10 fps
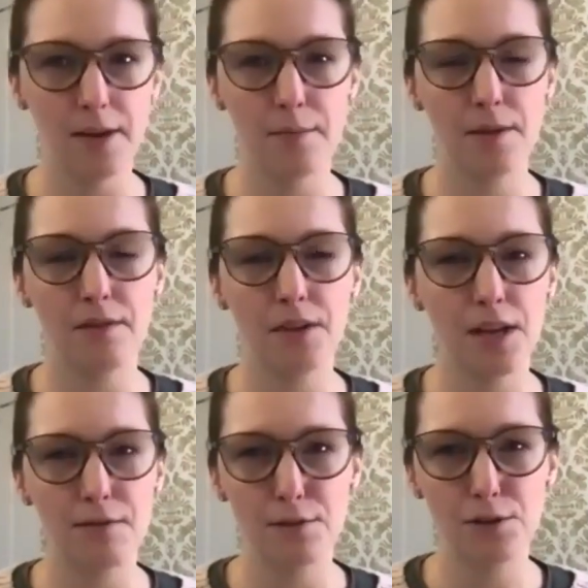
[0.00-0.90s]
Their
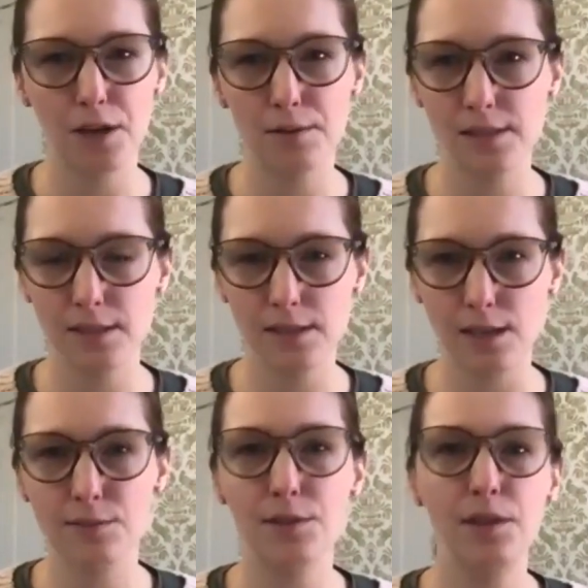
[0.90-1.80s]
Afine food truck was
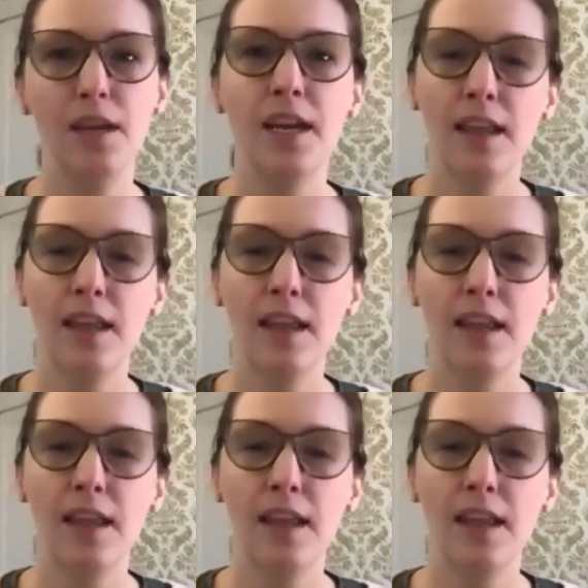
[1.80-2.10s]
successful.